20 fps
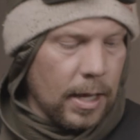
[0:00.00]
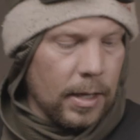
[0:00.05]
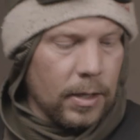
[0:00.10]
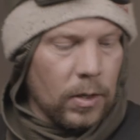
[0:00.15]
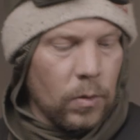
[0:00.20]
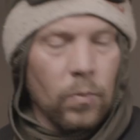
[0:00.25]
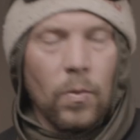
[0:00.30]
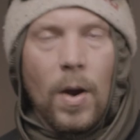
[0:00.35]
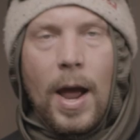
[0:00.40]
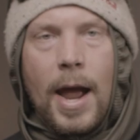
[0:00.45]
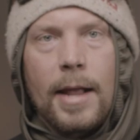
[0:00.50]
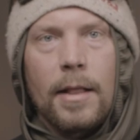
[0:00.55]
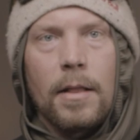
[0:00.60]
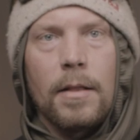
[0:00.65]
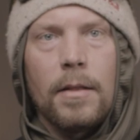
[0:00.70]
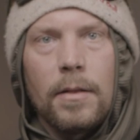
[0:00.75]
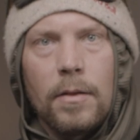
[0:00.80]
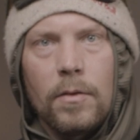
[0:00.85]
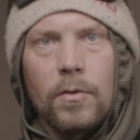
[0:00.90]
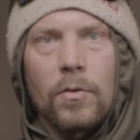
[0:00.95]
You ride
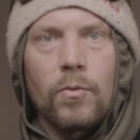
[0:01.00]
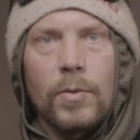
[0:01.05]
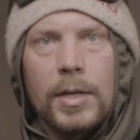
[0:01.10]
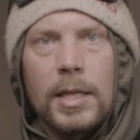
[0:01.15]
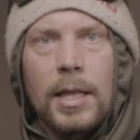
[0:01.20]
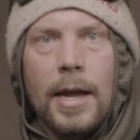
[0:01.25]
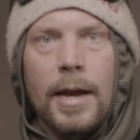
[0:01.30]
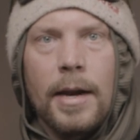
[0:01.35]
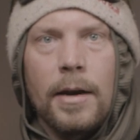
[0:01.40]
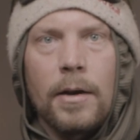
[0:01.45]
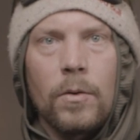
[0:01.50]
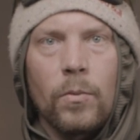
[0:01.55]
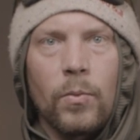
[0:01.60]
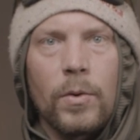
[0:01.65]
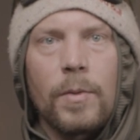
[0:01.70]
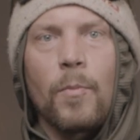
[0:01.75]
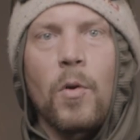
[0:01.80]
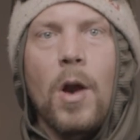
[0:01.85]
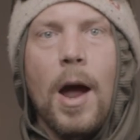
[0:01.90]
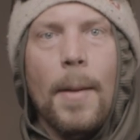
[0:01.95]
3-layer with
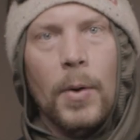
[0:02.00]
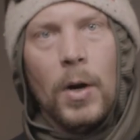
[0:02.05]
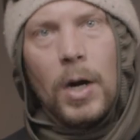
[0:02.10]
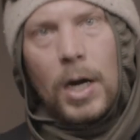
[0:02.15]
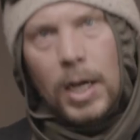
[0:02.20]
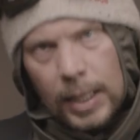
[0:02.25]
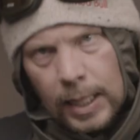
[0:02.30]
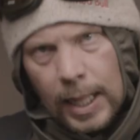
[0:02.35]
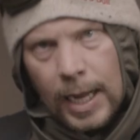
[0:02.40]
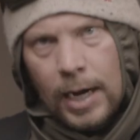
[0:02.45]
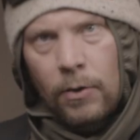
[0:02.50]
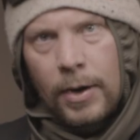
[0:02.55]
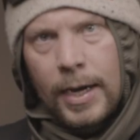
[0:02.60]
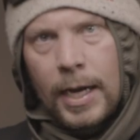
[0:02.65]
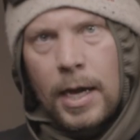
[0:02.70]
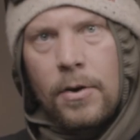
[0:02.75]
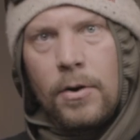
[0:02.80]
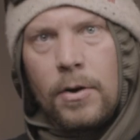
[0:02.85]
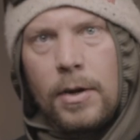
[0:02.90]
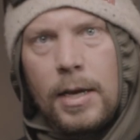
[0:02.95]
proper layering
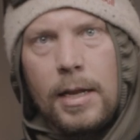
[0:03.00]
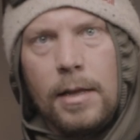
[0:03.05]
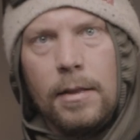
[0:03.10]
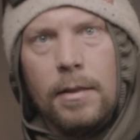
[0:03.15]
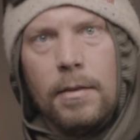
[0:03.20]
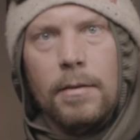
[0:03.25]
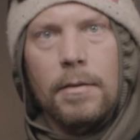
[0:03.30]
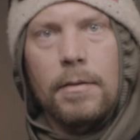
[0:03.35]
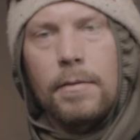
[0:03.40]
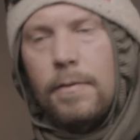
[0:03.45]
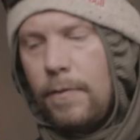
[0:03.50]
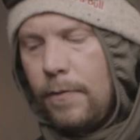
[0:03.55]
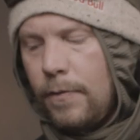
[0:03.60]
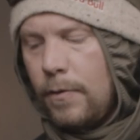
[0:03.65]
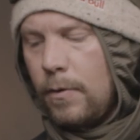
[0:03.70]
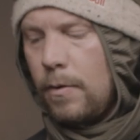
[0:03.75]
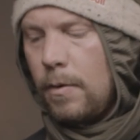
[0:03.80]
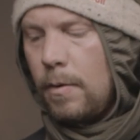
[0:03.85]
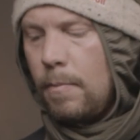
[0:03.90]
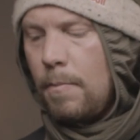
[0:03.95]
underneath
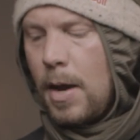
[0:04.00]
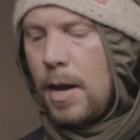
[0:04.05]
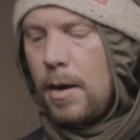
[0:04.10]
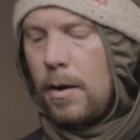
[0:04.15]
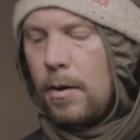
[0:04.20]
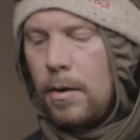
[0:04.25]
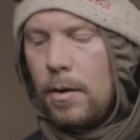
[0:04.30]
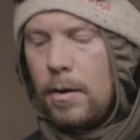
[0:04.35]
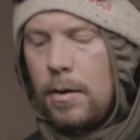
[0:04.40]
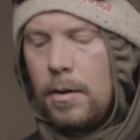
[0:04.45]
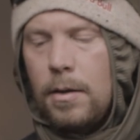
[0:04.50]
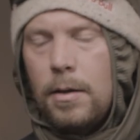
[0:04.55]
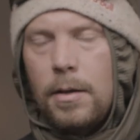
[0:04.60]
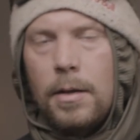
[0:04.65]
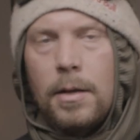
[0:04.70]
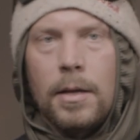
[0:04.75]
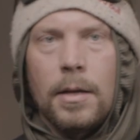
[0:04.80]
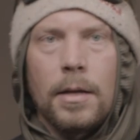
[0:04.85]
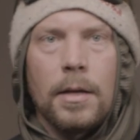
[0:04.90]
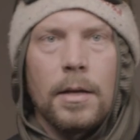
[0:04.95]
for better
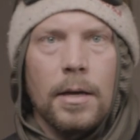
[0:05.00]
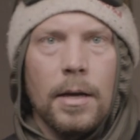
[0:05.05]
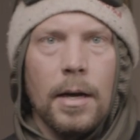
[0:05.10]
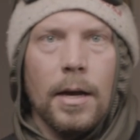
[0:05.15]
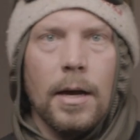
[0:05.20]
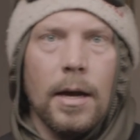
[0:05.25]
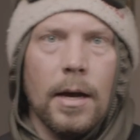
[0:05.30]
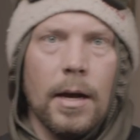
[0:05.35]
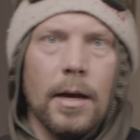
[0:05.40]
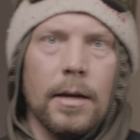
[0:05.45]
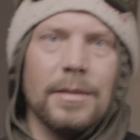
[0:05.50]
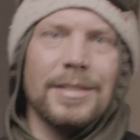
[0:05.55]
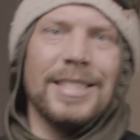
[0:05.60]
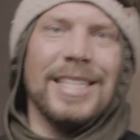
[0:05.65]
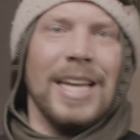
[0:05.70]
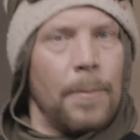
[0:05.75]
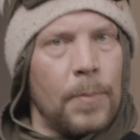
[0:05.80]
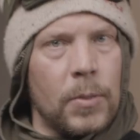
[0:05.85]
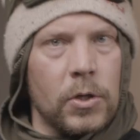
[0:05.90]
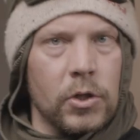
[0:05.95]

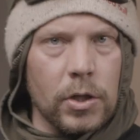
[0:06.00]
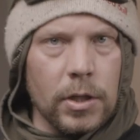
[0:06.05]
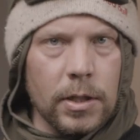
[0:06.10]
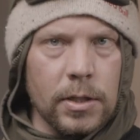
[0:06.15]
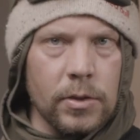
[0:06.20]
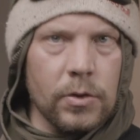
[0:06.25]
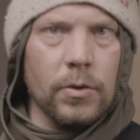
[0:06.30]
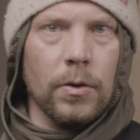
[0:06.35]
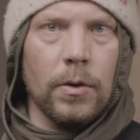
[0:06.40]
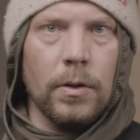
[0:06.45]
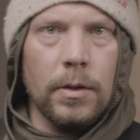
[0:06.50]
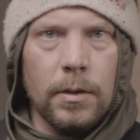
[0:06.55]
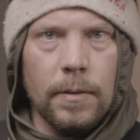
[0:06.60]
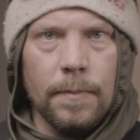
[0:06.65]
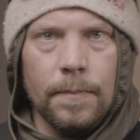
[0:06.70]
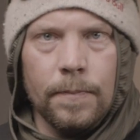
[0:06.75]
temperature control.